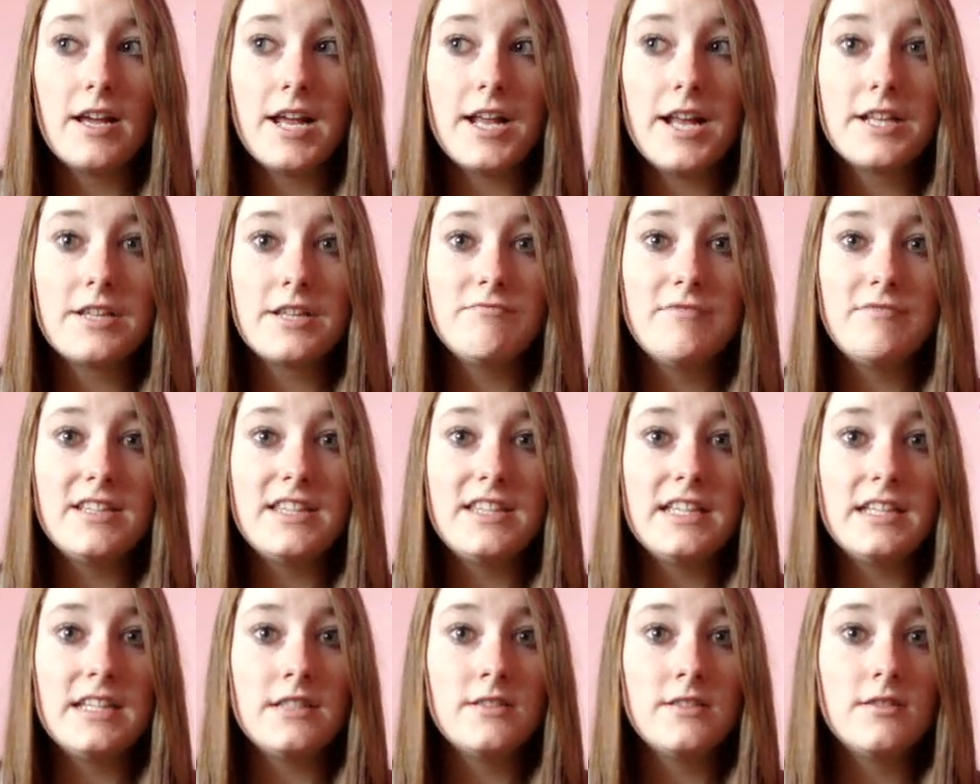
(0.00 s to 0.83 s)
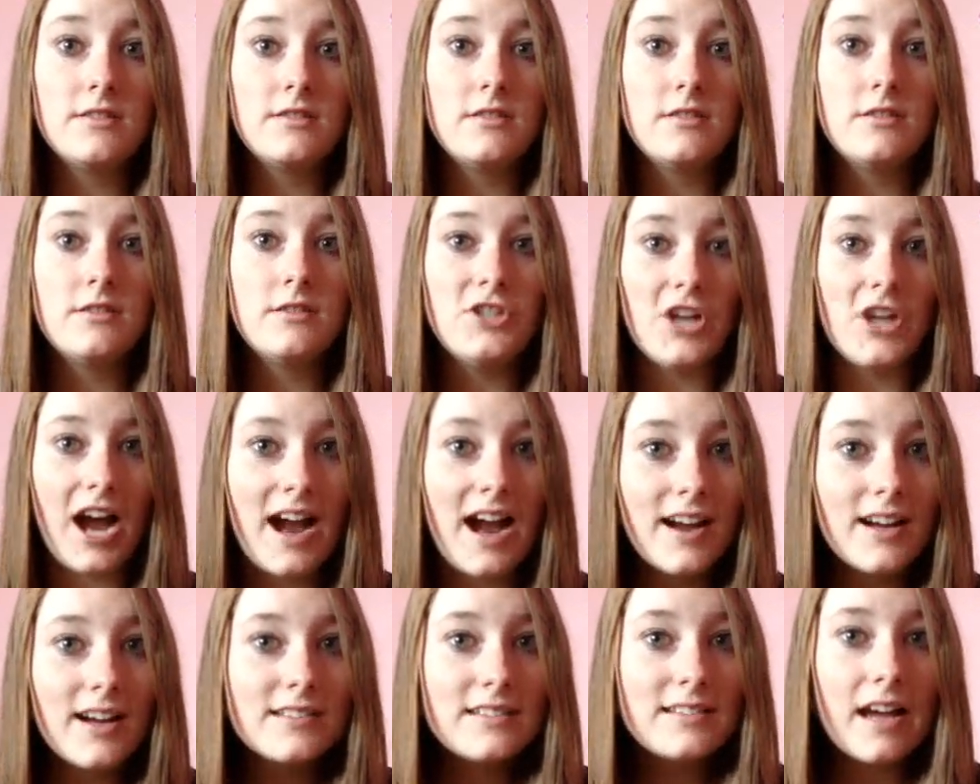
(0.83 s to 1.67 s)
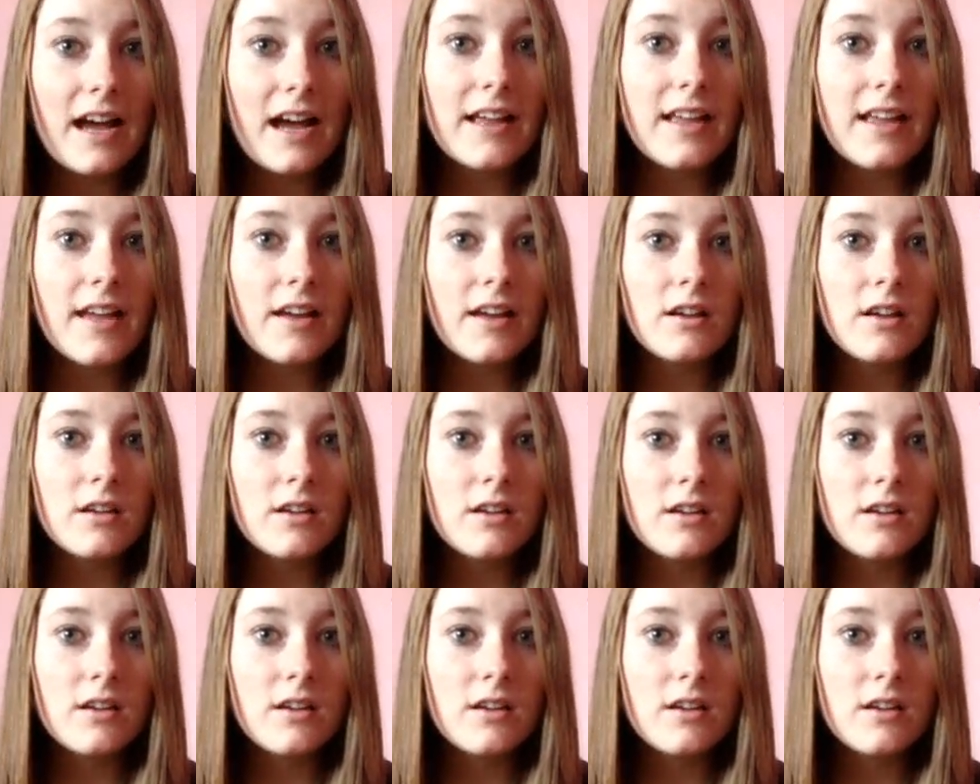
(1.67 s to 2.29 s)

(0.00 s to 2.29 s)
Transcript: it's really Jack dying,